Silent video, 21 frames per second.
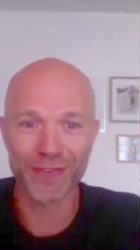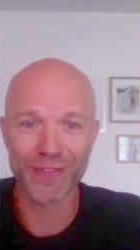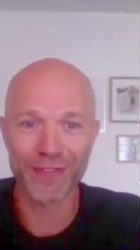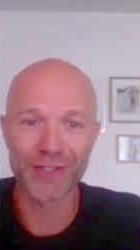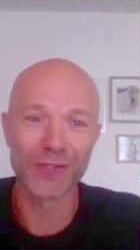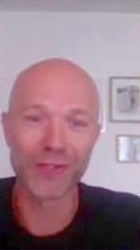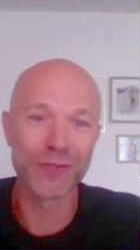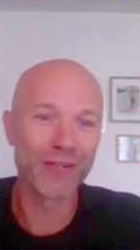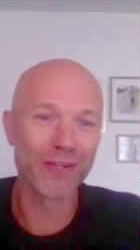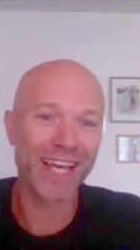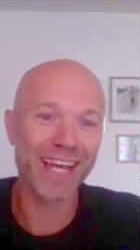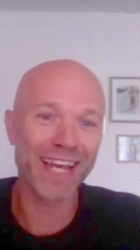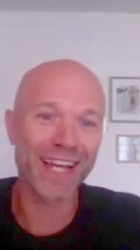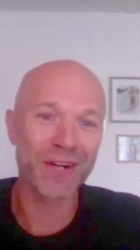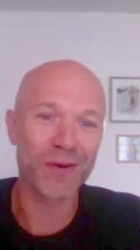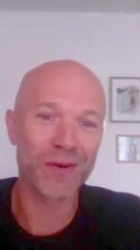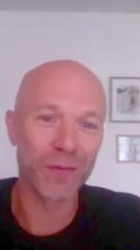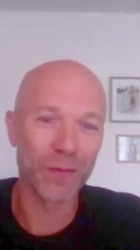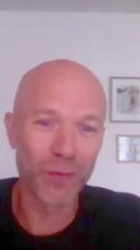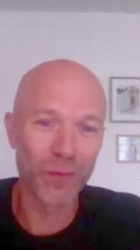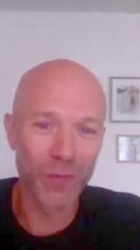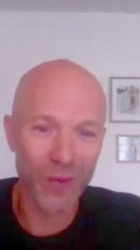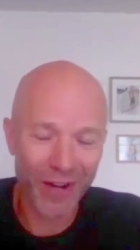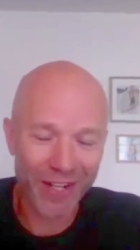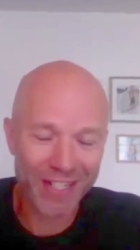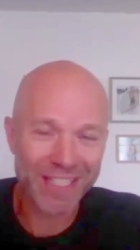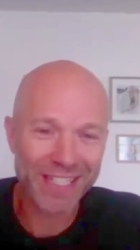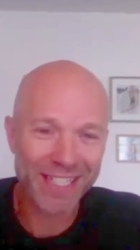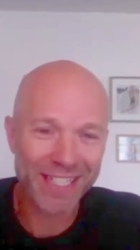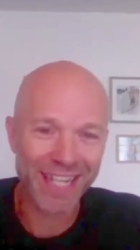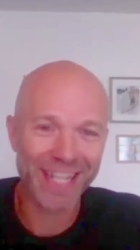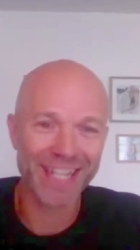You get one
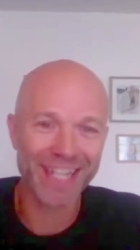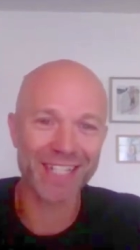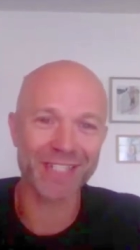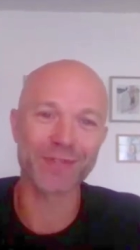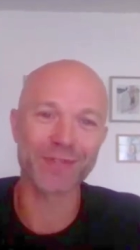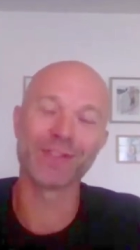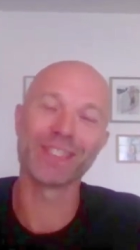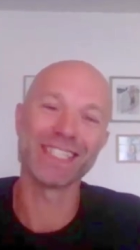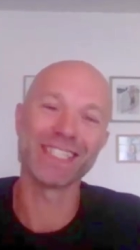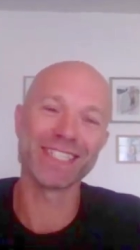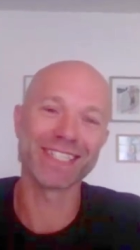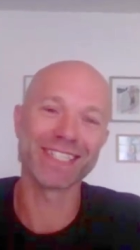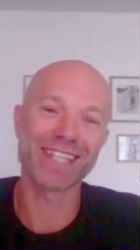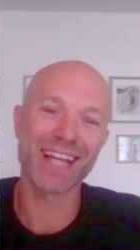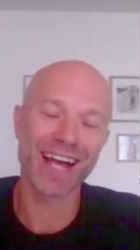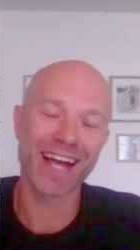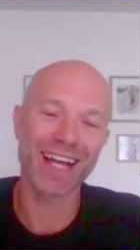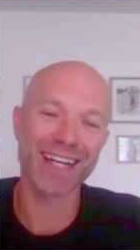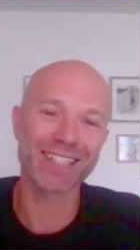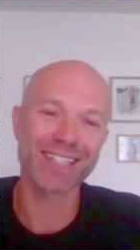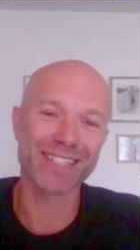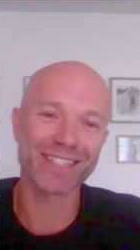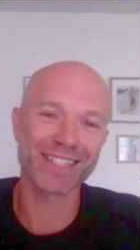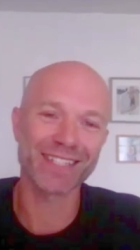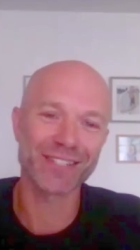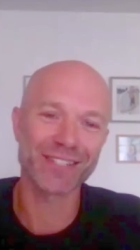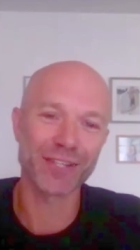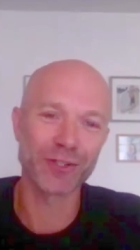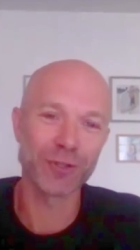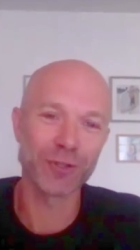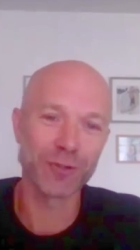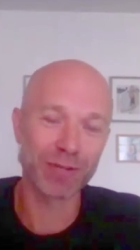chance with these guys.
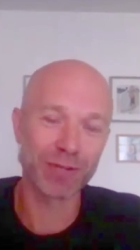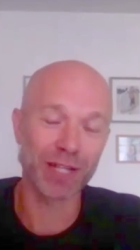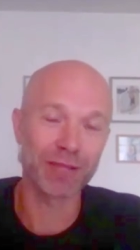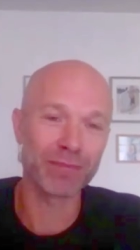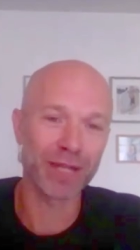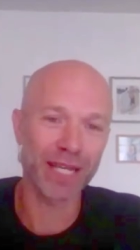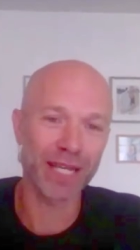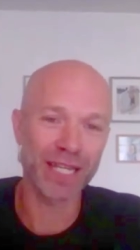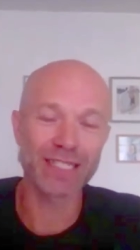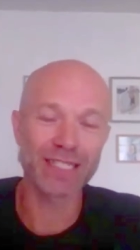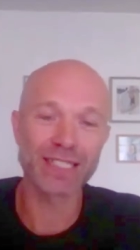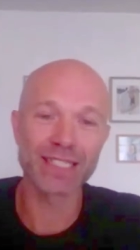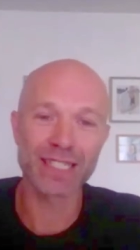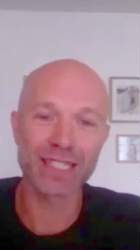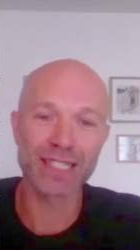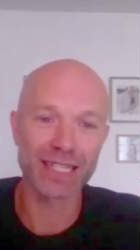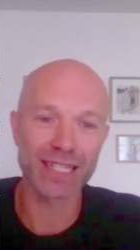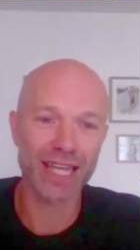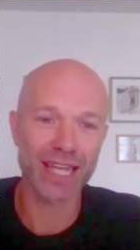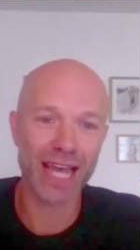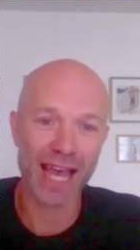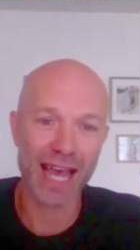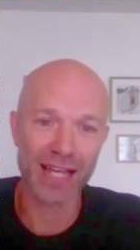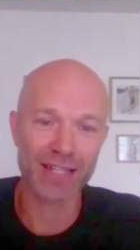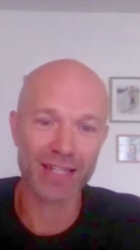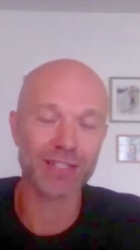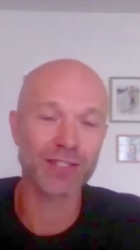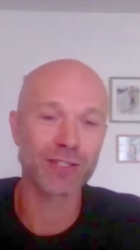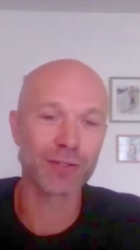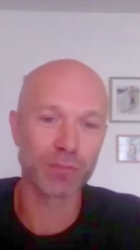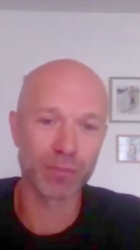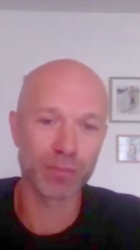So your palpation skill
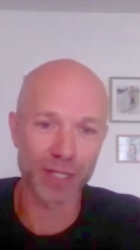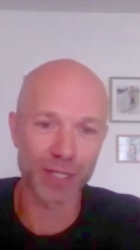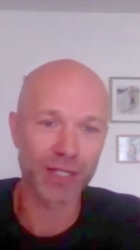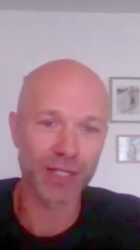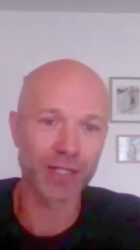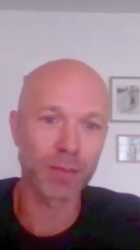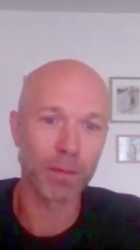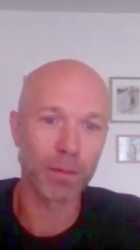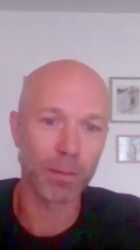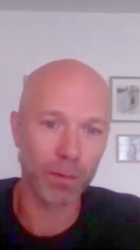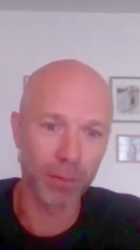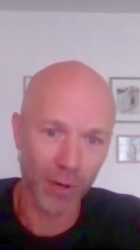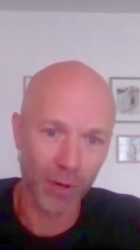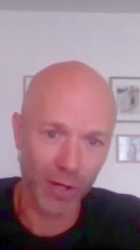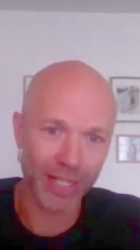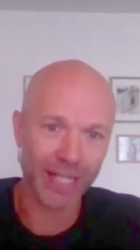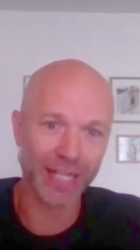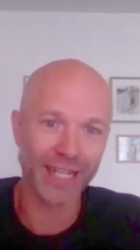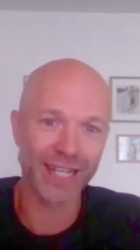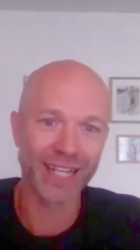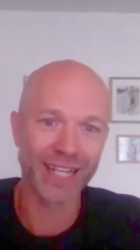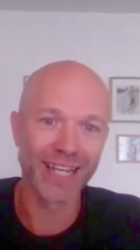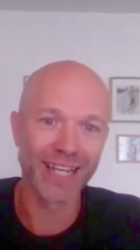has to be money.